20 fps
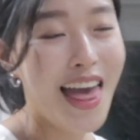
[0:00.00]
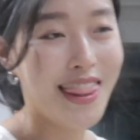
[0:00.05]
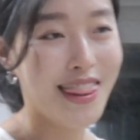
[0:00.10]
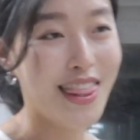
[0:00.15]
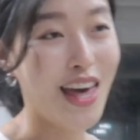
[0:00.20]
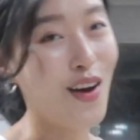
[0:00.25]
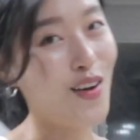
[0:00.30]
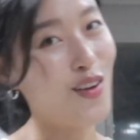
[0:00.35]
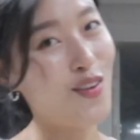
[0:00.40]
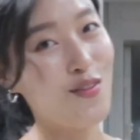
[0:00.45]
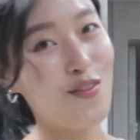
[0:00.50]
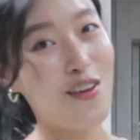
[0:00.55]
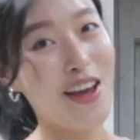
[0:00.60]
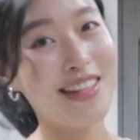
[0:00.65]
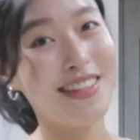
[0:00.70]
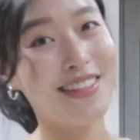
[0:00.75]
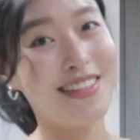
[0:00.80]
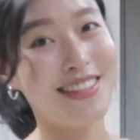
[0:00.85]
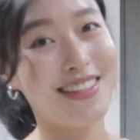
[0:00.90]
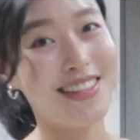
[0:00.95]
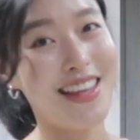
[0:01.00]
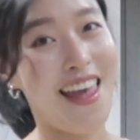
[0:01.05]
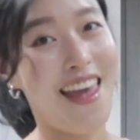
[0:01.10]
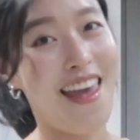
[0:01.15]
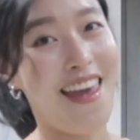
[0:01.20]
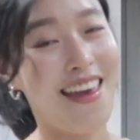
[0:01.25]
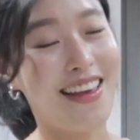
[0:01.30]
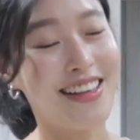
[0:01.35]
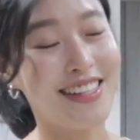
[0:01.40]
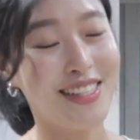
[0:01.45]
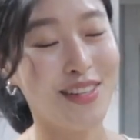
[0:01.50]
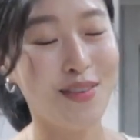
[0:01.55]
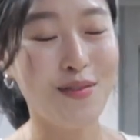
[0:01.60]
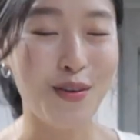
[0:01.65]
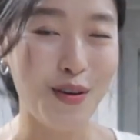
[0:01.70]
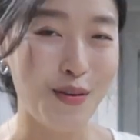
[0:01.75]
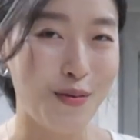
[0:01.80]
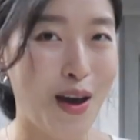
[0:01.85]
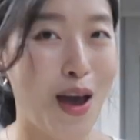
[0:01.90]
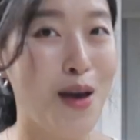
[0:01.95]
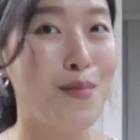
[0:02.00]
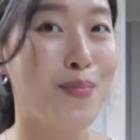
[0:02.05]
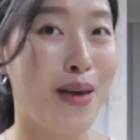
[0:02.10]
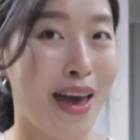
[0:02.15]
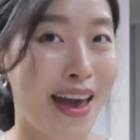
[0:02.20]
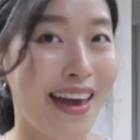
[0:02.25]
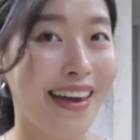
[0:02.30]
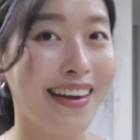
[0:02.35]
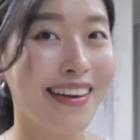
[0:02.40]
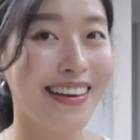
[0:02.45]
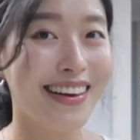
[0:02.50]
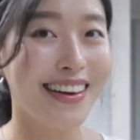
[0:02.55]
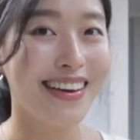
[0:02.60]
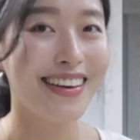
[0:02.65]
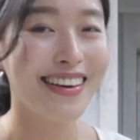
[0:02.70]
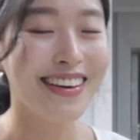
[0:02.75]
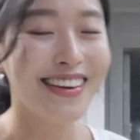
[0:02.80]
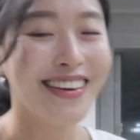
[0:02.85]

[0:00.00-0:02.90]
that on Wednesdays we wear pink.